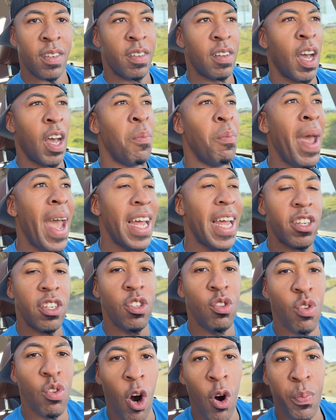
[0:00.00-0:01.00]
Imagine
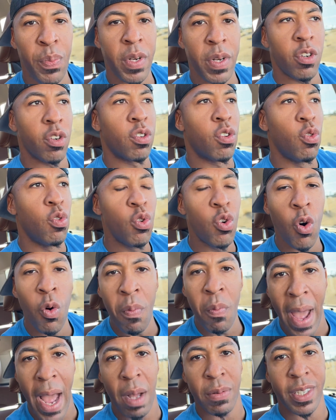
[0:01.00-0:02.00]
you opened your Google
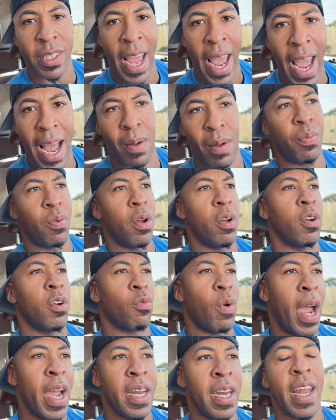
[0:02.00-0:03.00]
Maps app
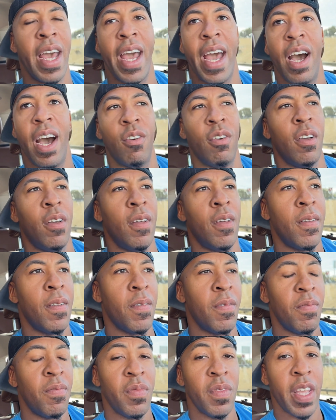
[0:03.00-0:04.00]
right now
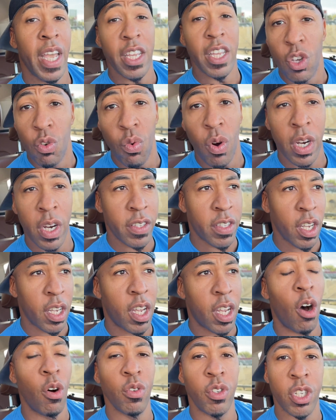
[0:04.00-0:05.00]
and you wanted to
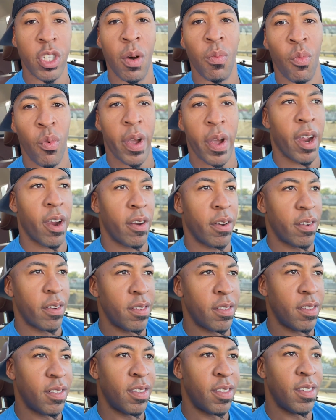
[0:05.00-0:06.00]
go somewhere,
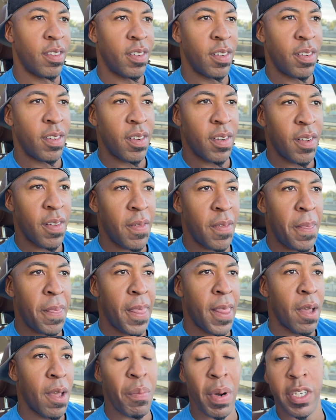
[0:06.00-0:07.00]

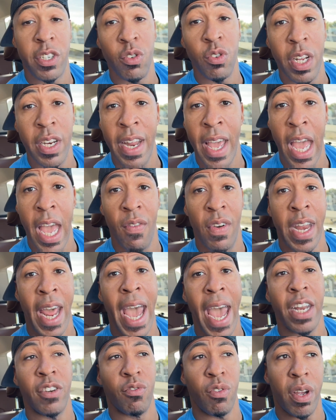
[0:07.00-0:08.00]
but you didn't have an
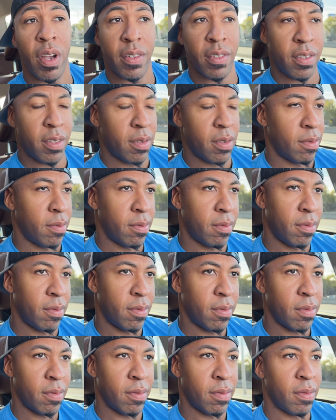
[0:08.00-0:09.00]
address.
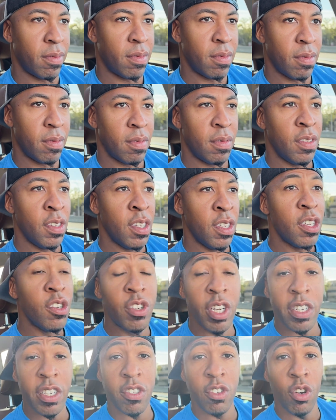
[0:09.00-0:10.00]
You
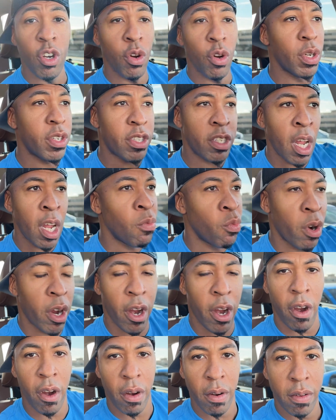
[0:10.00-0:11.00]
just knew it was
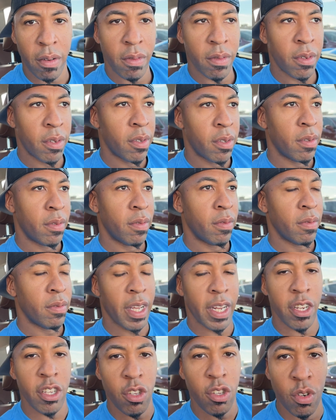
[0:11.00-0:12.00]
somewhere
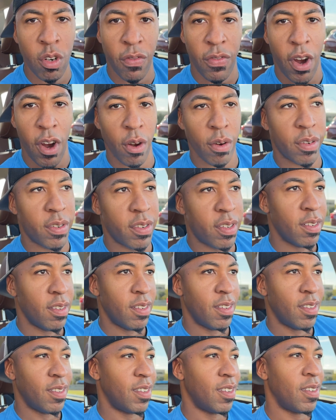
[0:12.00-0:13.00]
in the universe,
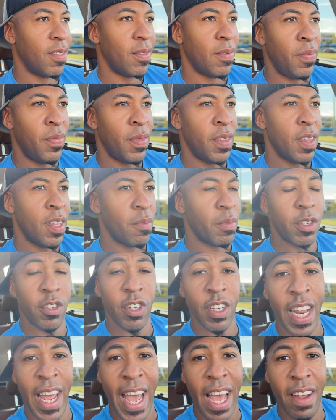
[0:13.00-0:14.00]
but you
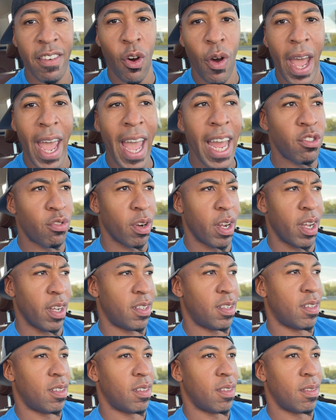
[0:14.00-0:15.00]
didn't have no
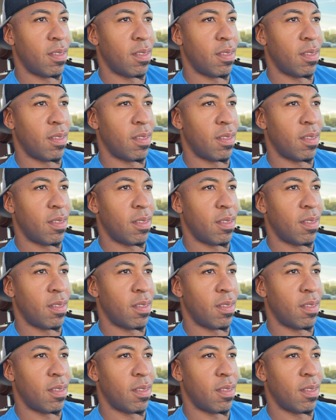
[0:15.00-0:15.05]
address.